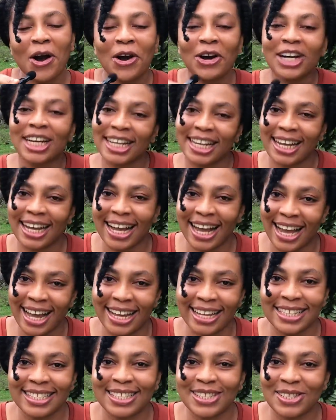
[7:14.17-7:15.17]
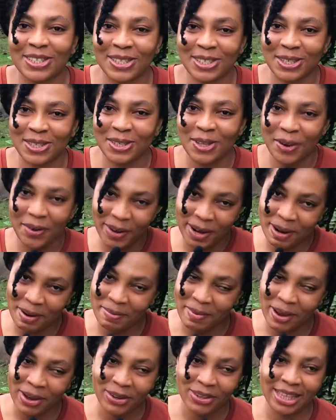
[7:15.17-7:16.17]
Okay, guys. Sorry
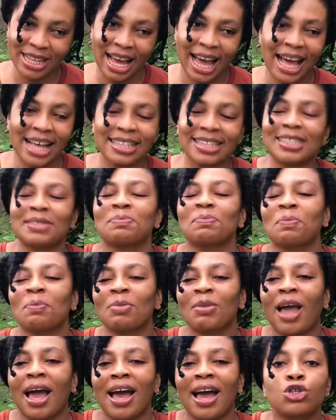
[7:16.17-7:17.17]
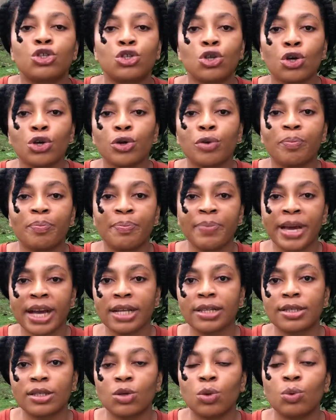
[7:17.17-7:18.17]
about that. So you
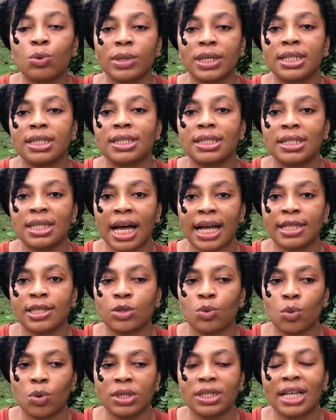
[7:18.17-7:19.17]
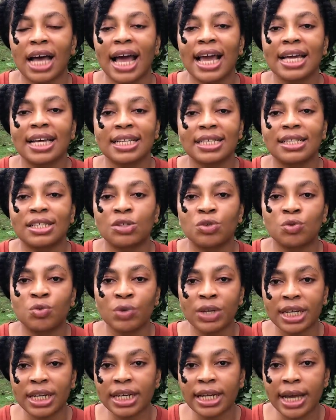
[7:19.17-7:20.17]
bathe with that water. It
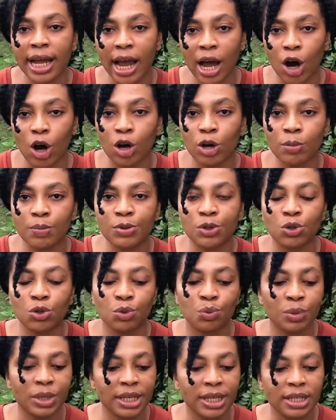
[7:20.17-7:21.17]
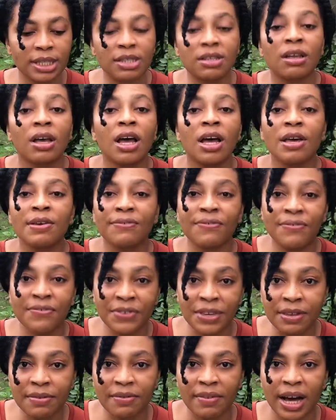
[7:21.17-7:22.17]
really helps with
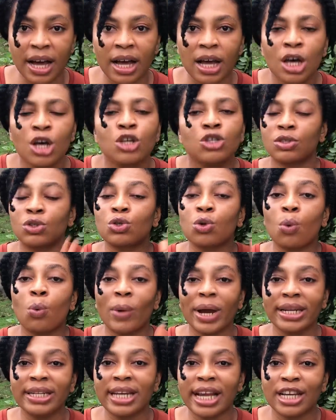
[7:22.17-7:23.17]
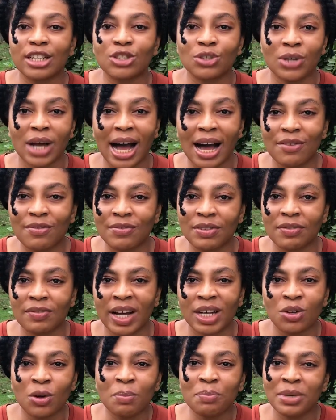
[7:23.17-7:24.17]
fever. So when next you have fever,
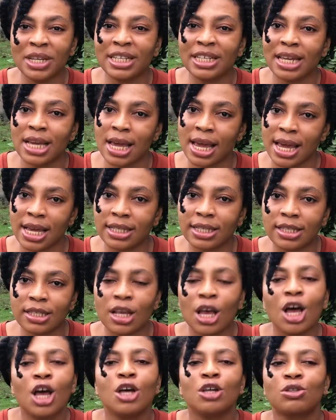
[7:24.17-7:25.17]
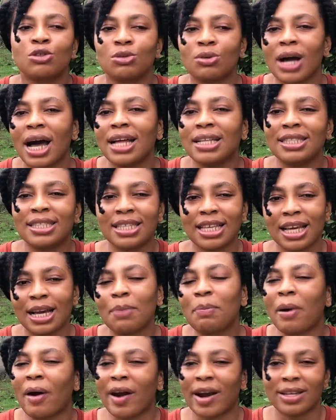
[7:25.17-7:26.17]
don't be in a haste to go and take
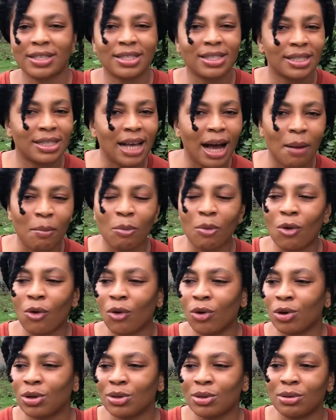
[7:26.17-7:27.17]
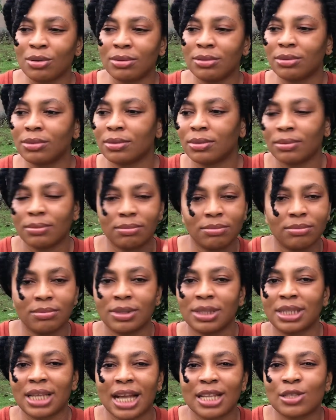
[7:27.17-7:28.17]
paracetamol or
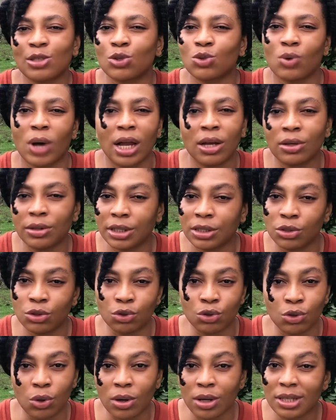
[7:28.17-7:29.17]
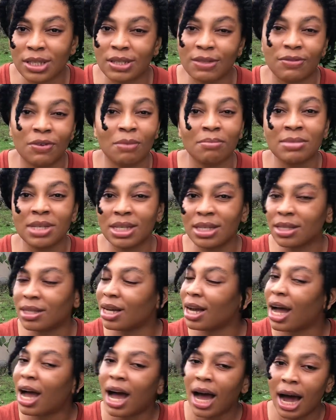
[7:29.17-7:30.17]
start swallowing drugs. For me,
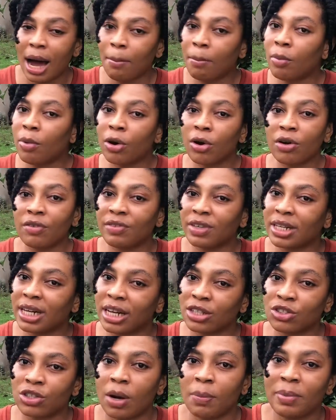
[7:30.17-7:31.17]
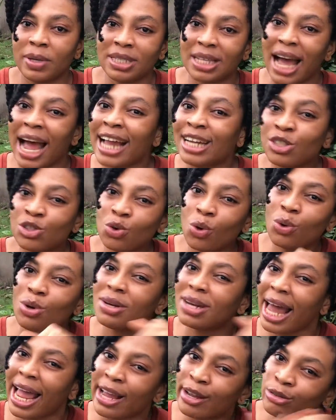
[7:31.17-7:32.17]
I'm more of a natural person. I don't
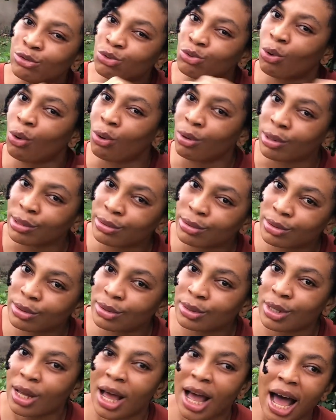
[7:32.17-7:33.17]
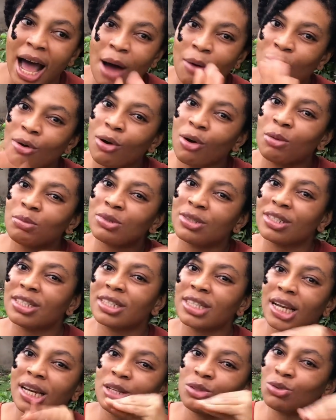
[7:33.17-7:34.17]
like drugs. I'll not come to this
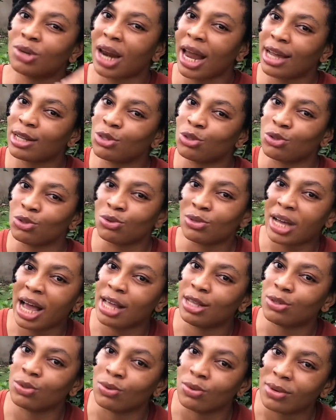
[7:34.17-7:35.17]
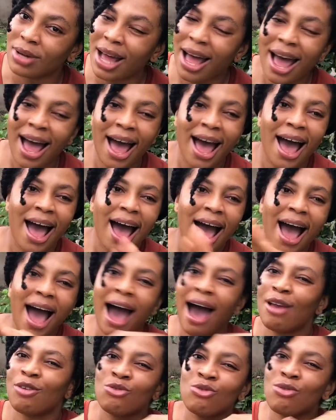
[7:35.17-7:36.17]
channel to lie to you guys. So
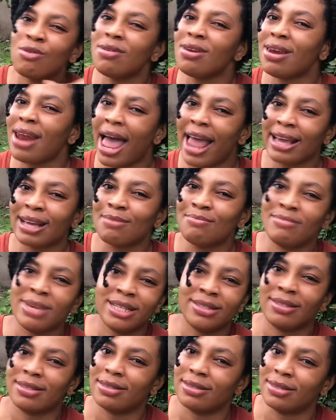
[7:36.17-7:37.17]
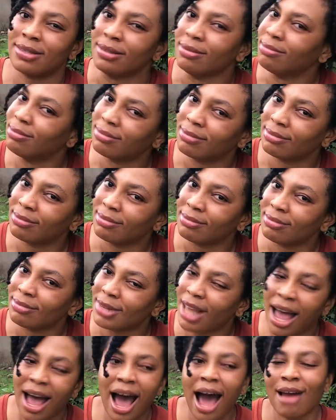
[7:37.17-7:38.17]
I no like medicine.
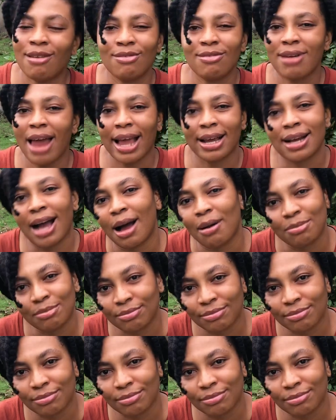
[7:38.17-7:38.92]
I no like them.